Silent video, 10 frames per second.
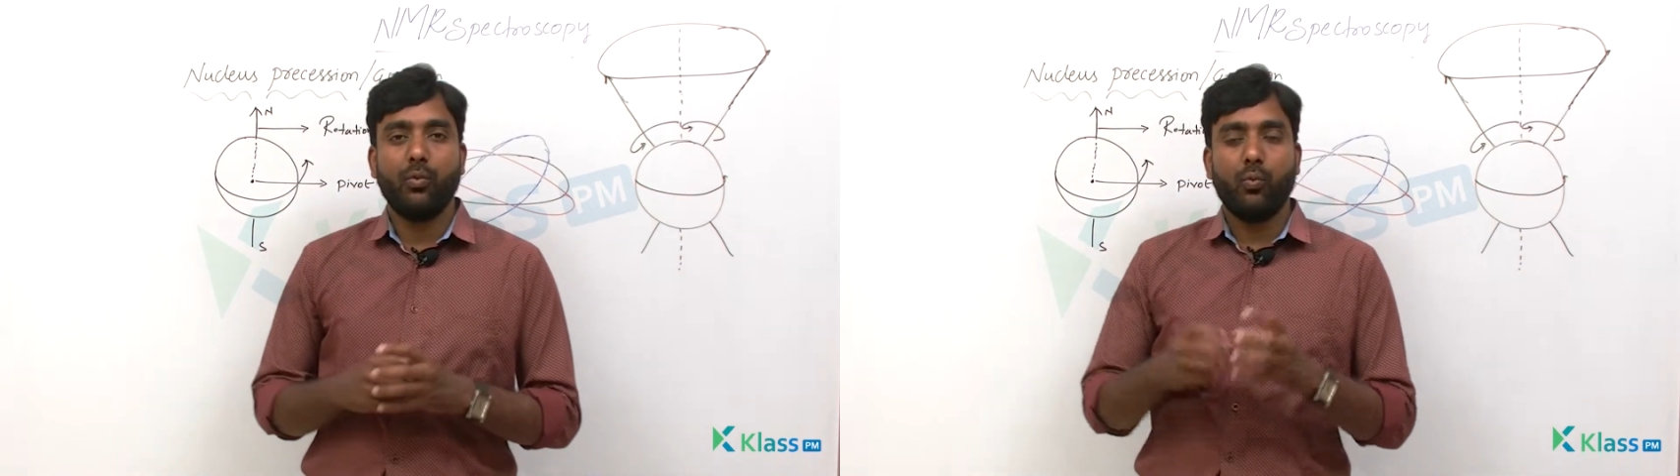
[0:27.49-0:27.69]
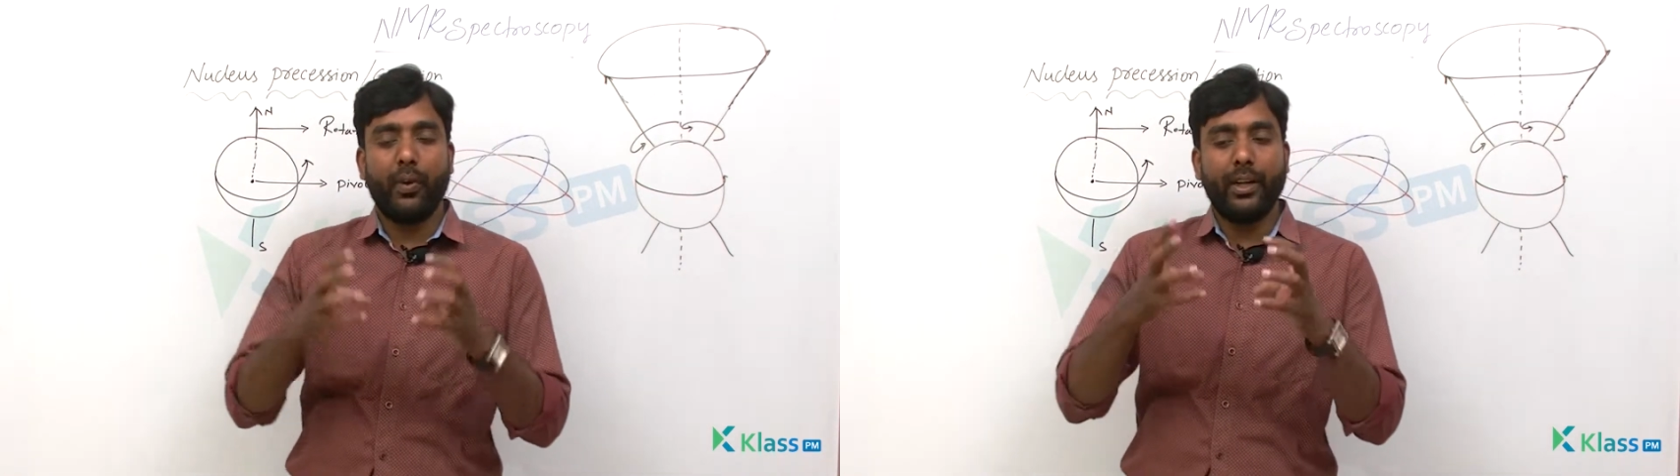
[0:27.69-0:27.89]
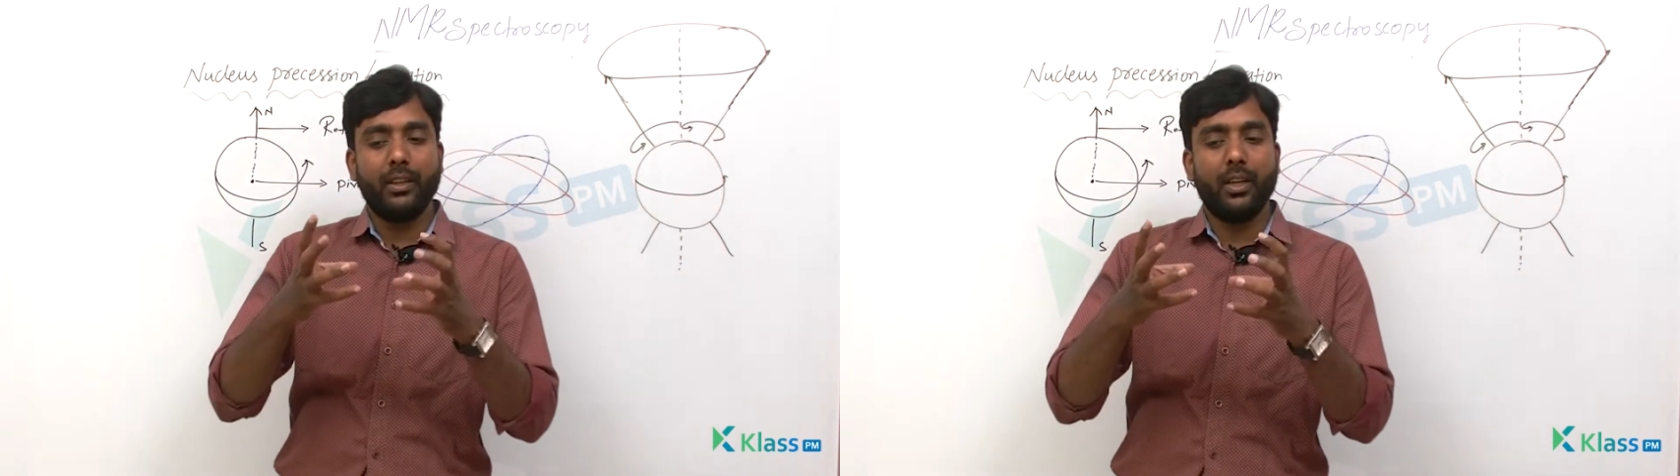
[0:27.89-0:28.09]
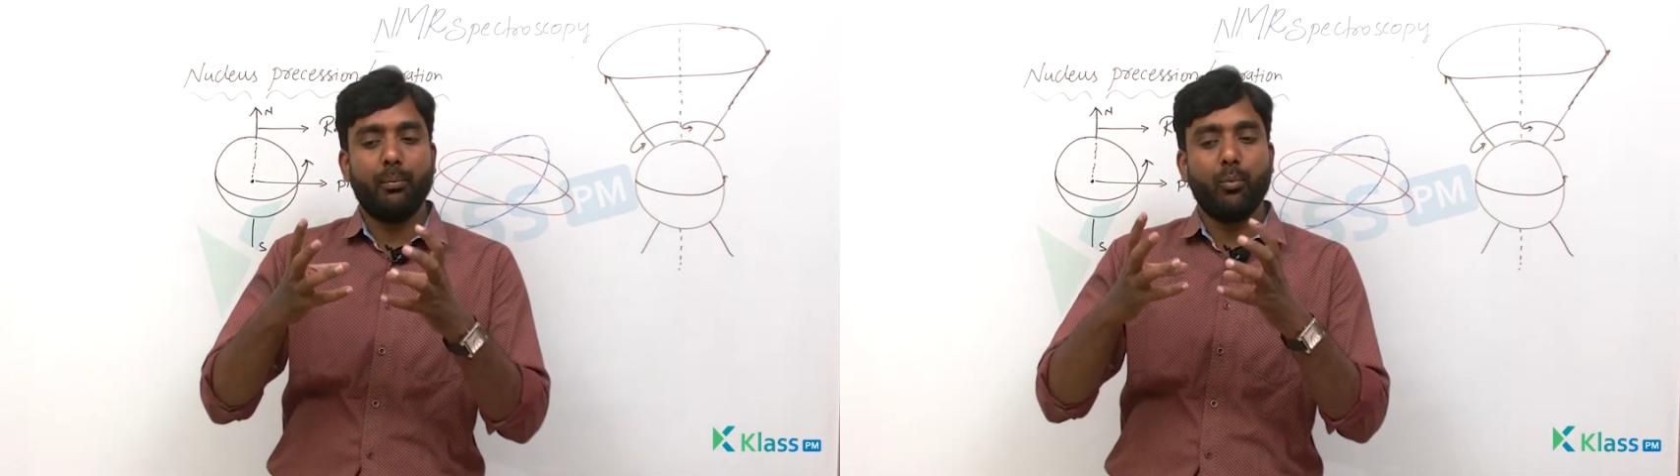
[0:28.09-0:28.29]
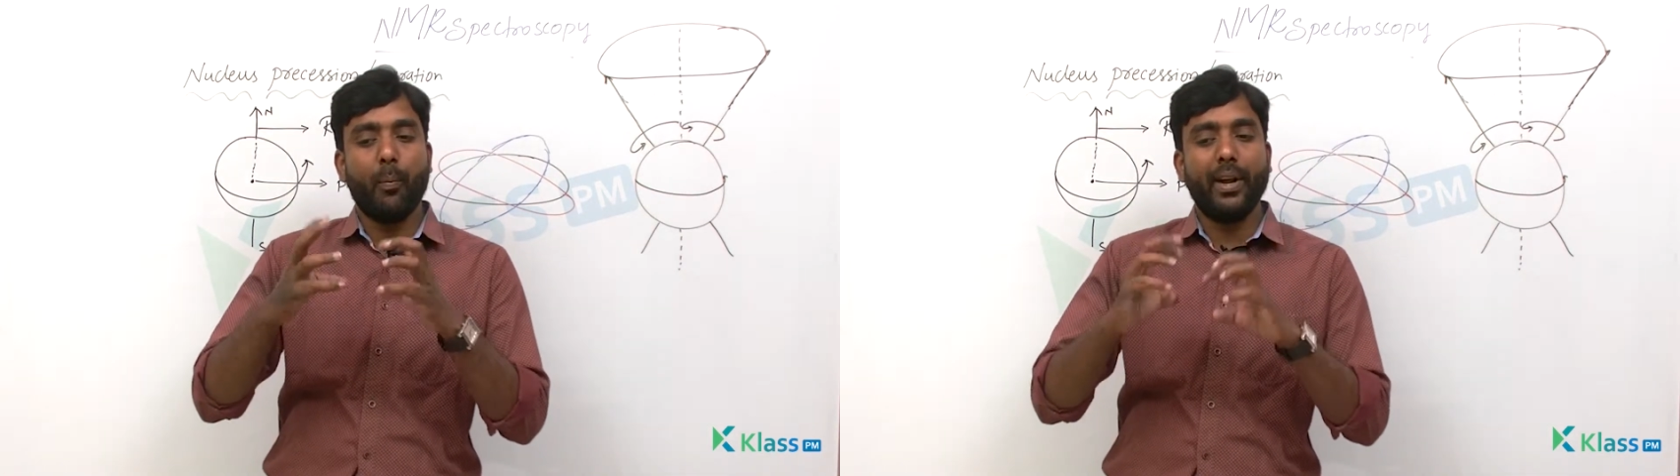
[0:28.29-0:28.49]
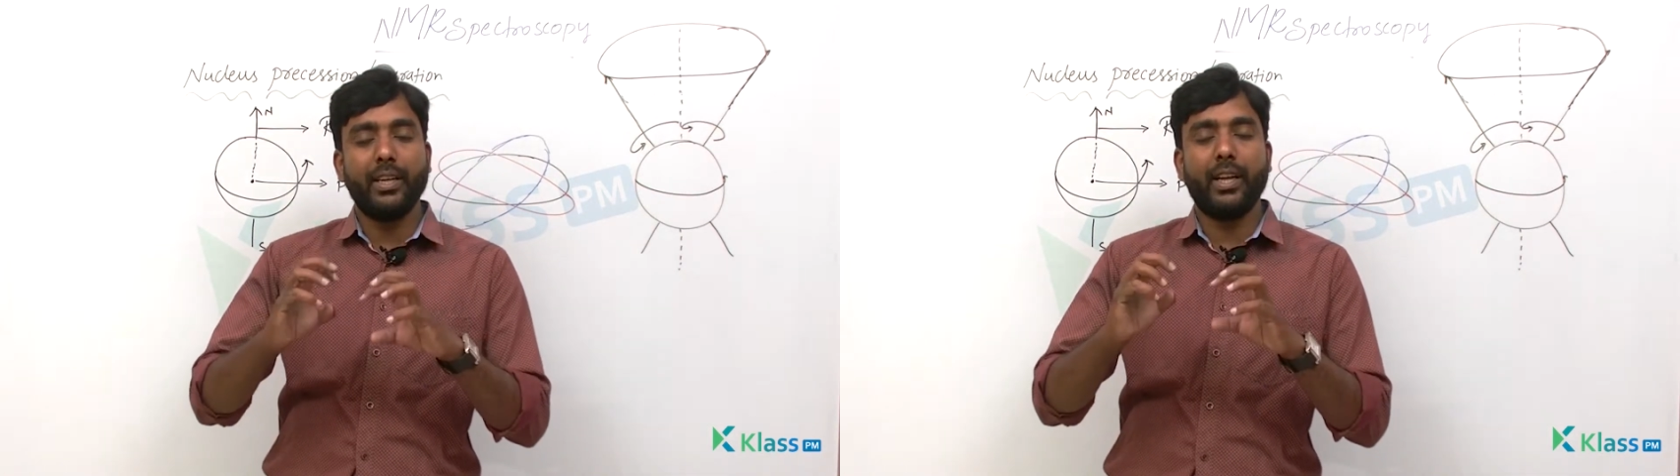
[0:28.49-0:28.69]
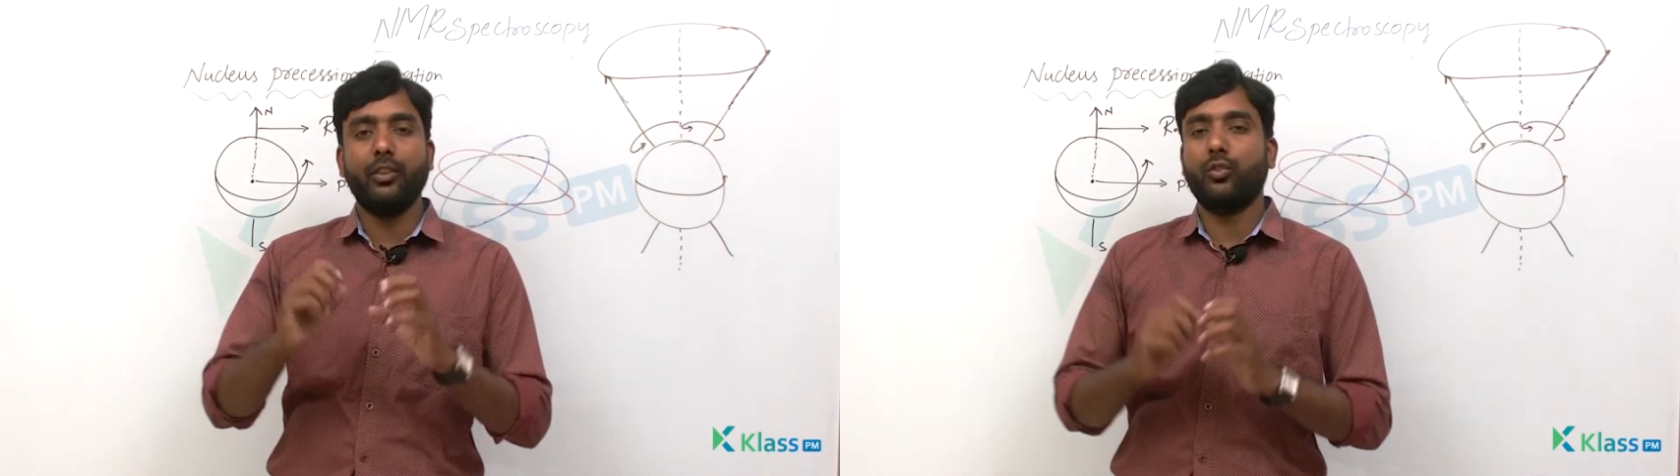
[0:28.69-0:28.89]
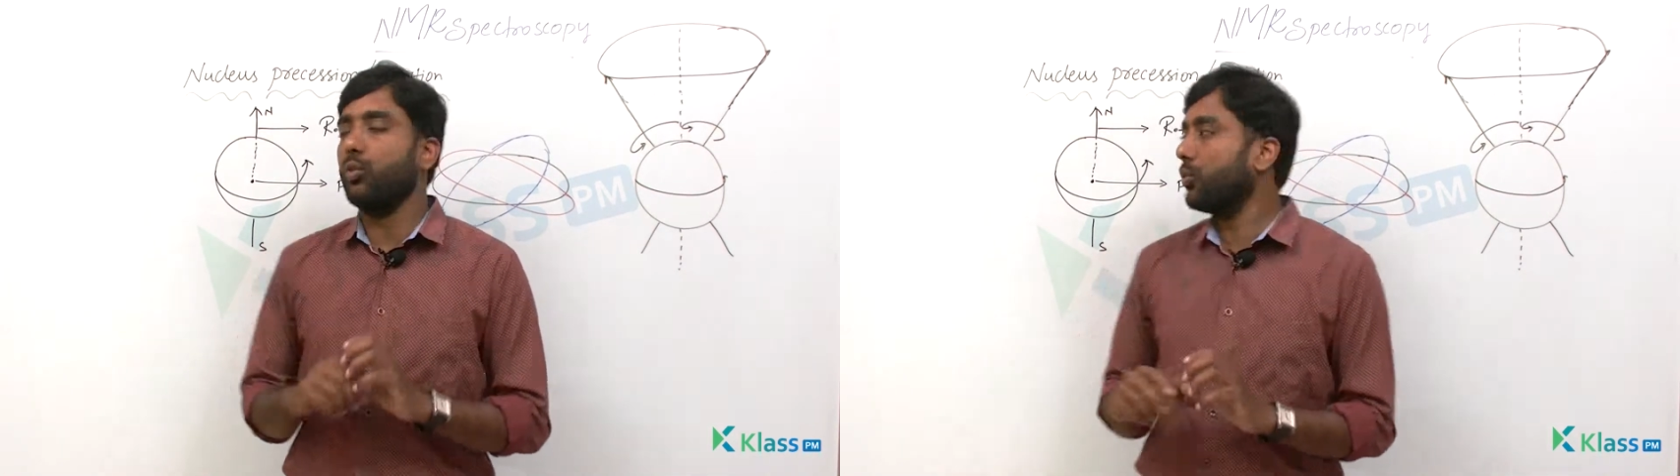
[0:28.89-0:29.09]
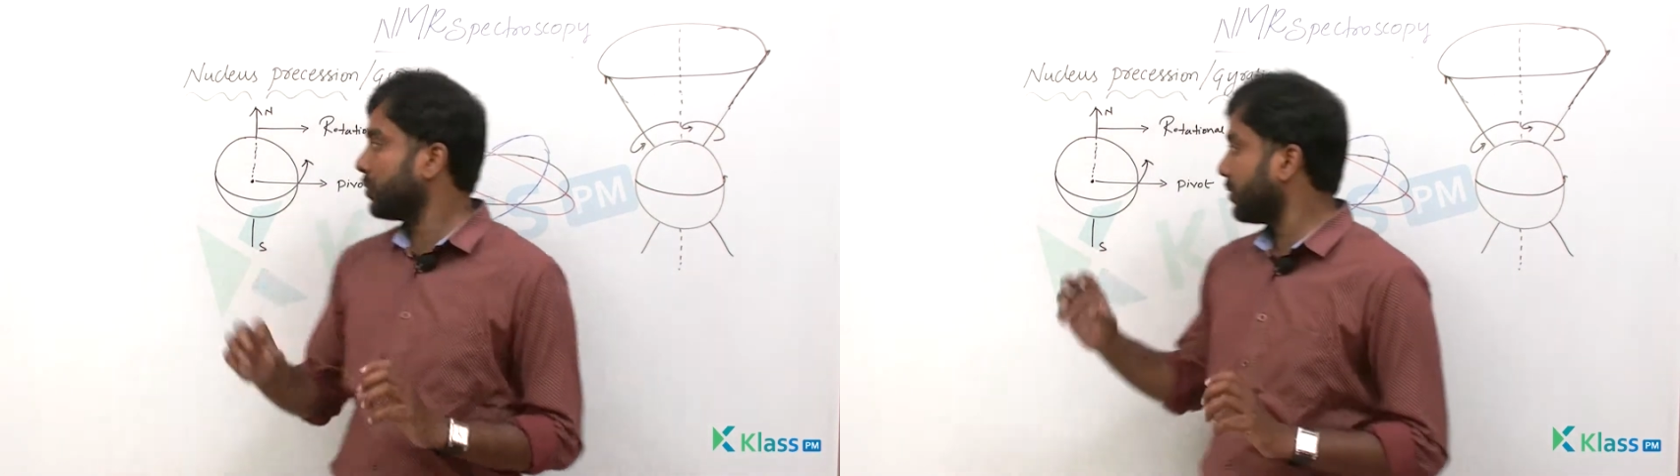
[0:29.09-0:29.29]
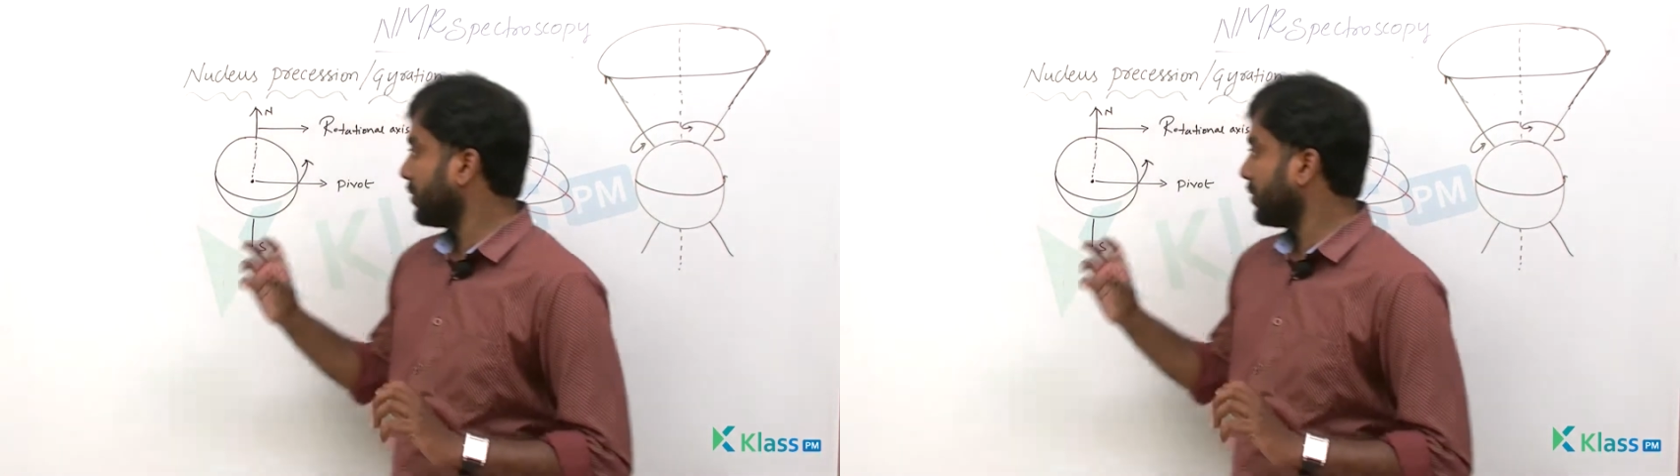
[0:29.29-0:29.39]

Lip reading: when the moment is slow,